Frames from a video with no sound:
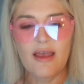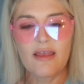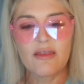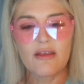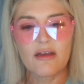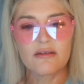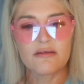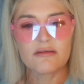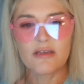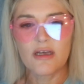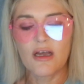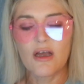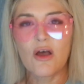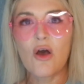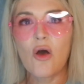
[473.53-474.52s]
And the
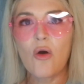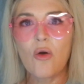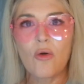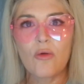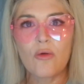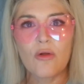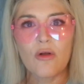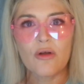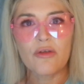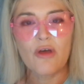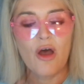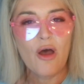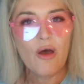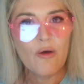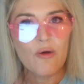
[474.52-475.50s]
goal or the
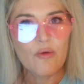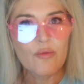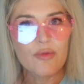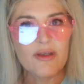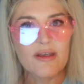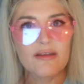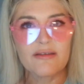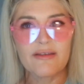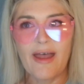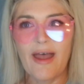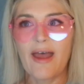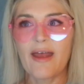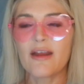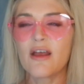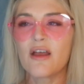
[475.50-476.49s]
hope is
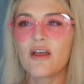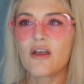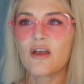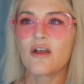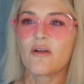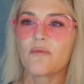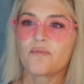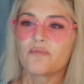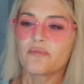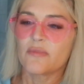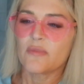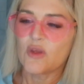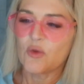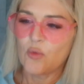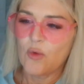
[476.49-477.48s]
that
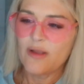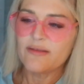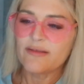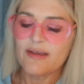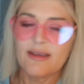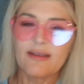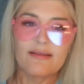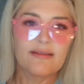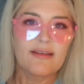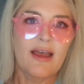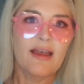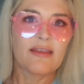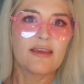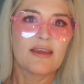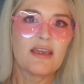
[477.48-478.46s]
the ones
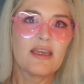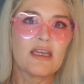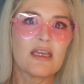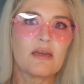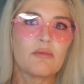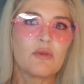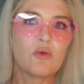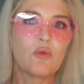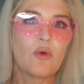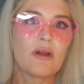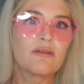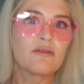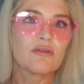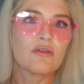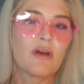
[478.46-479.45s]
inside the keep, the
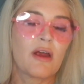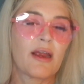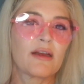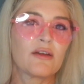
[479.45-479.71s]
ones trying